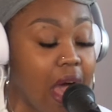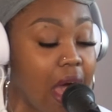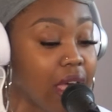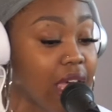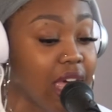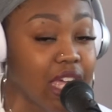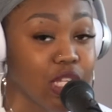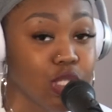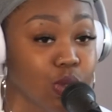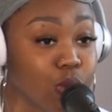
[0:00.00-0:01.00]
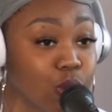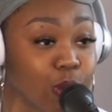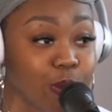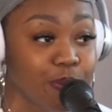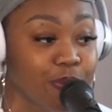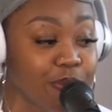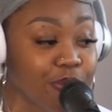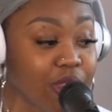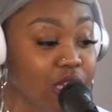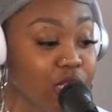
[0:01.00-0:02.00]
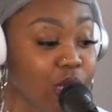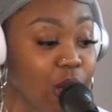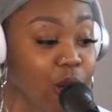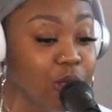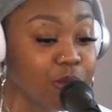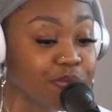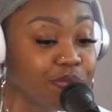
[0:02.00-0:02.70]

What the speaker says: I hate school. So